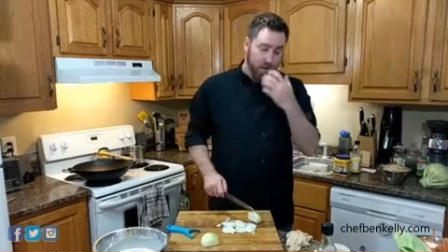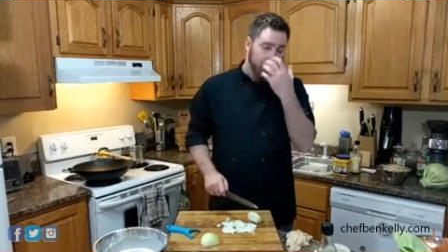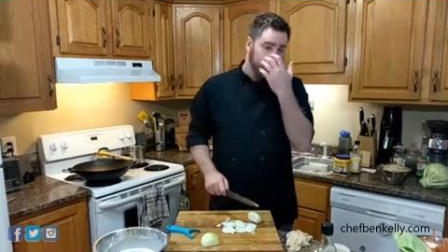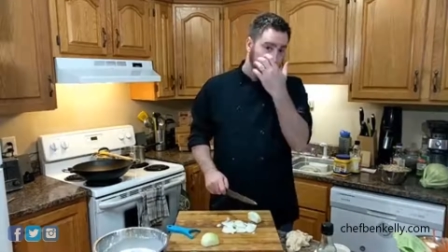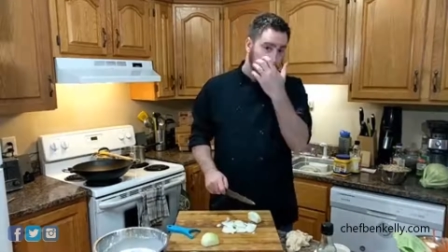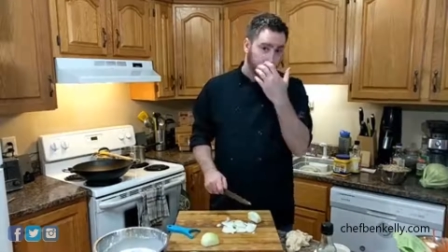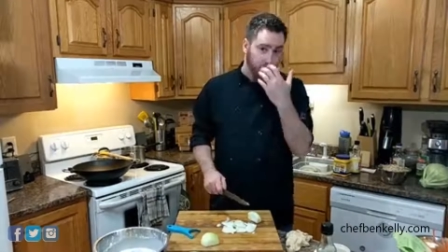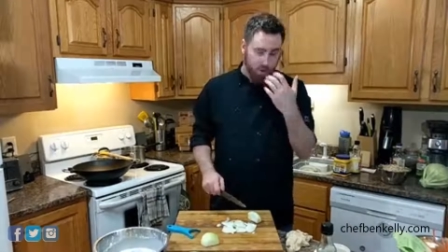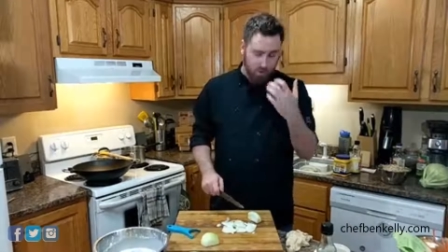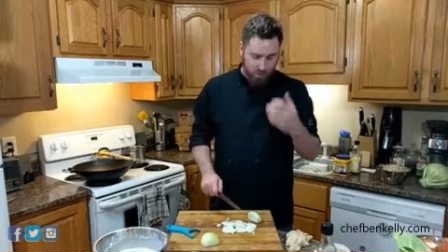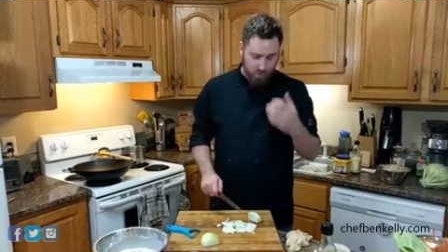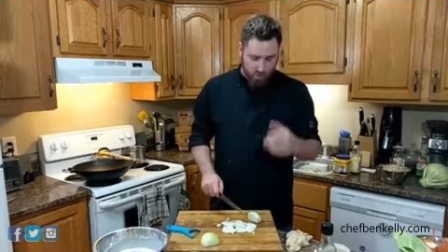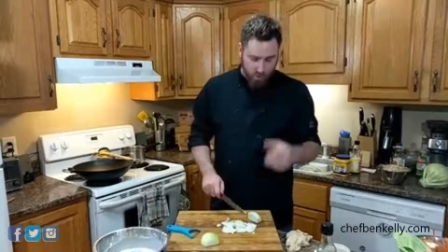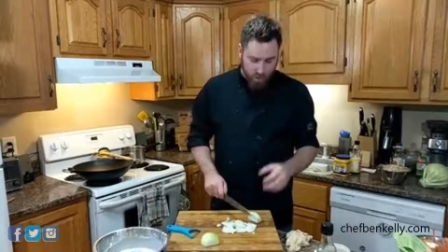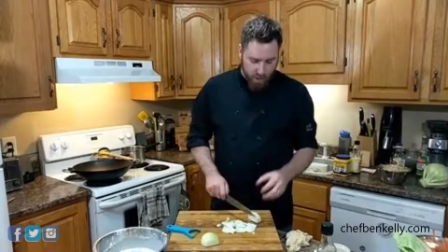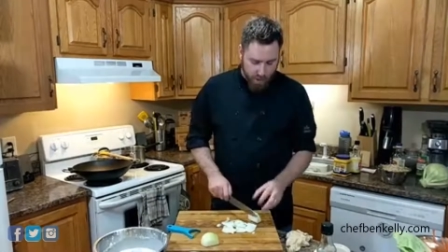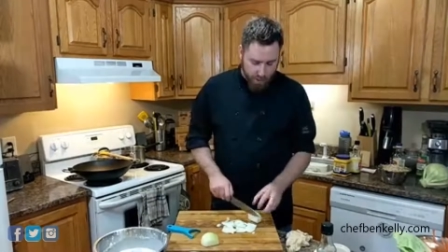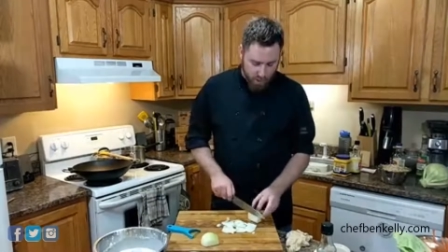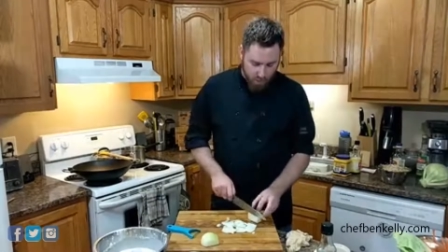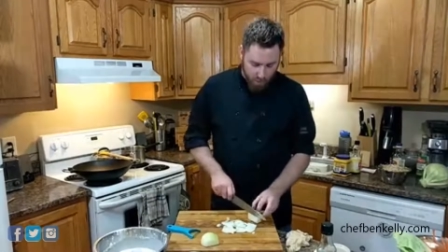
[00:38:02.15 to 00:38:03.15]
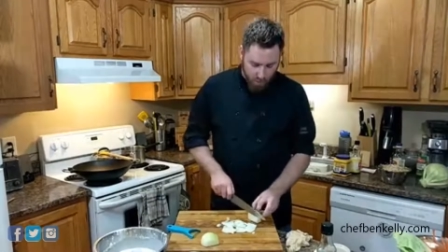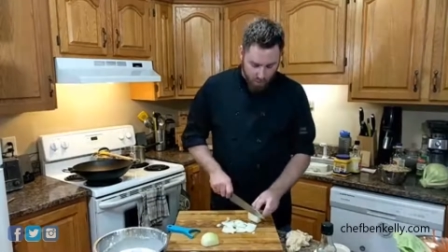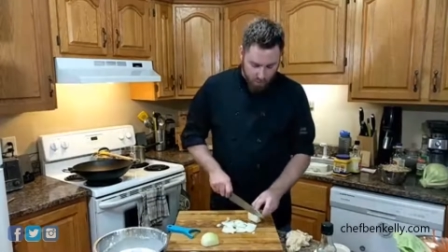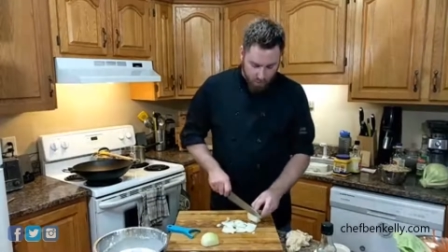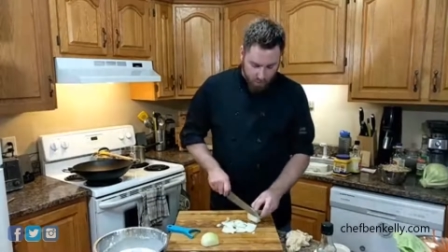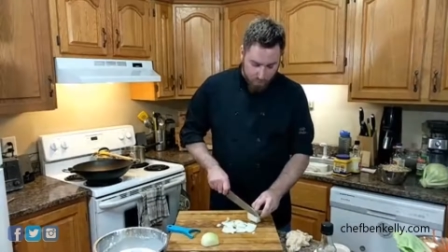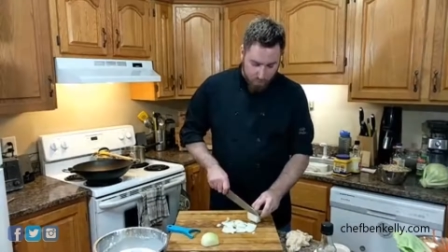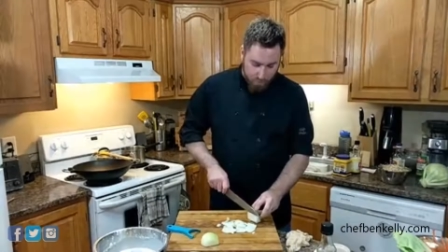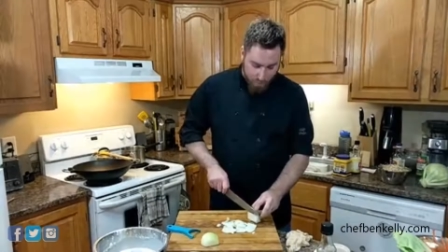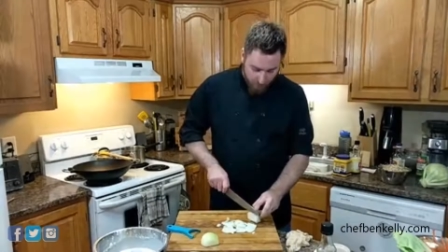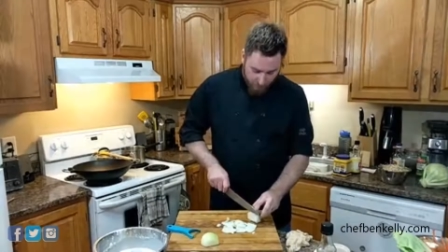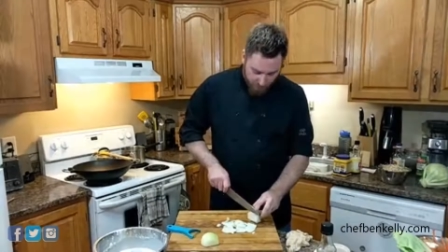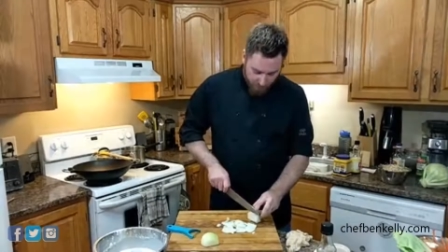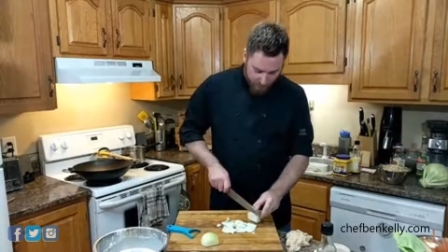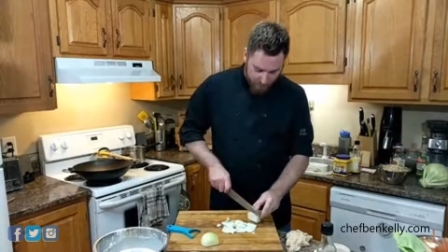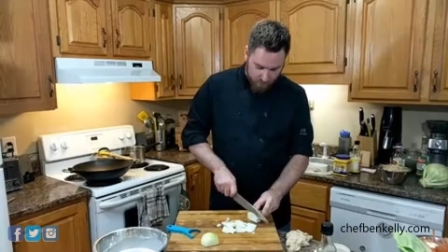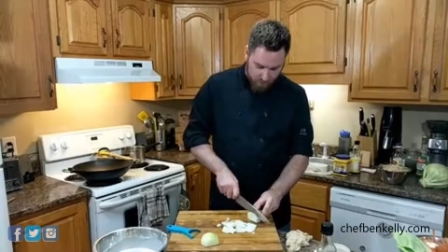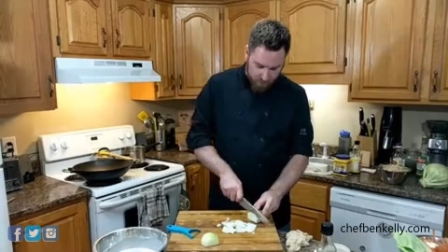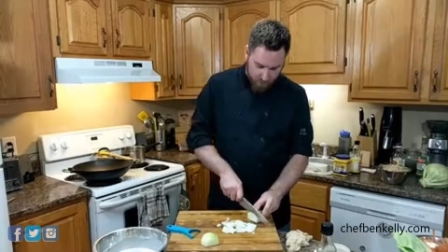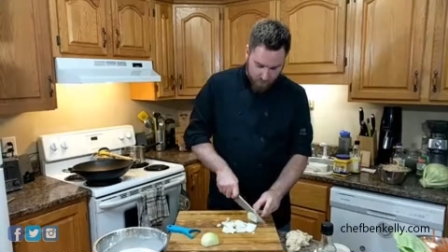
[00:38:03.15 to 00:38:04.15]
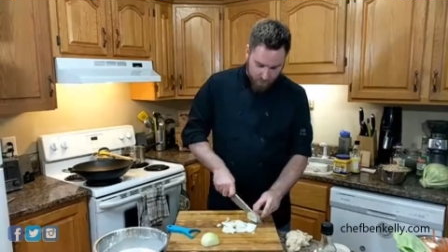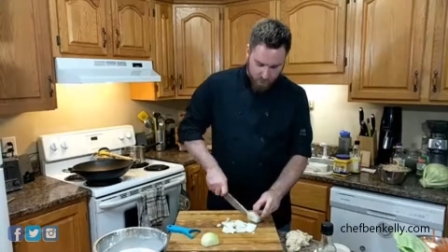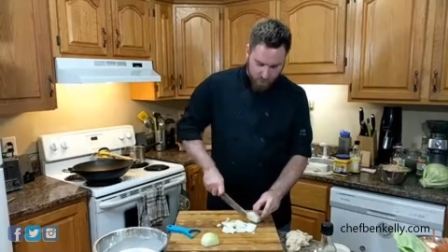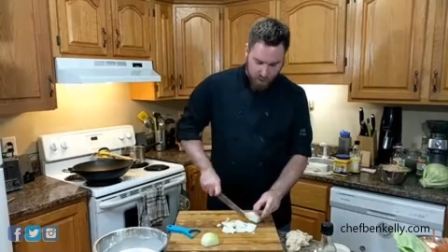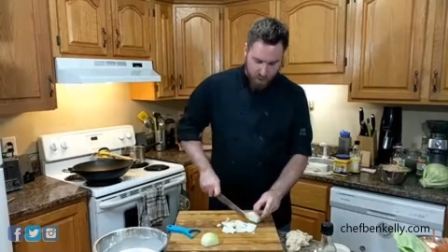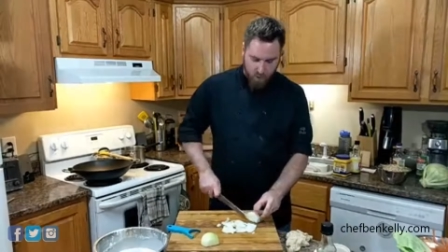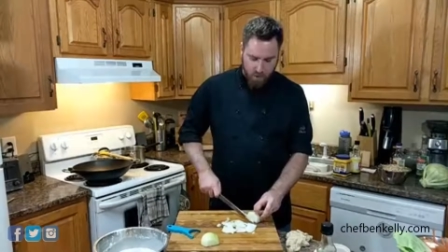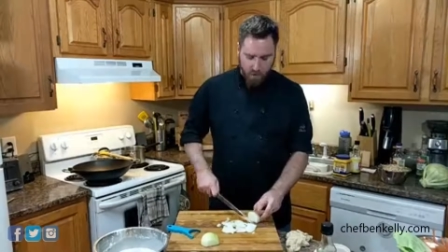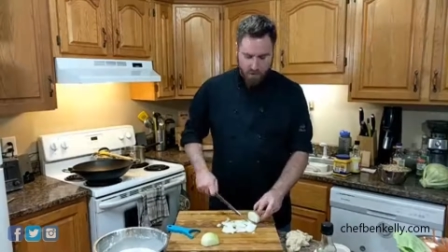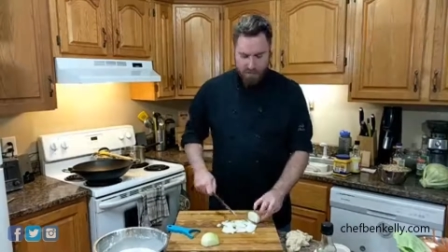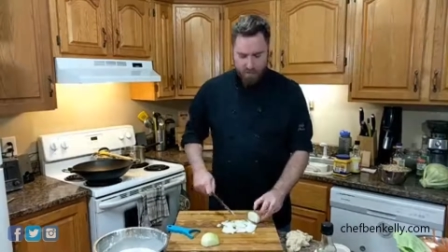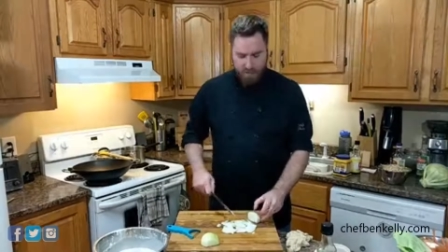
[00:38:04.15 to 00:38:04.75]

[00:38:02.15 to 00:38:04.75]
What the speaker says: you shouldn't cry at all. But you're going to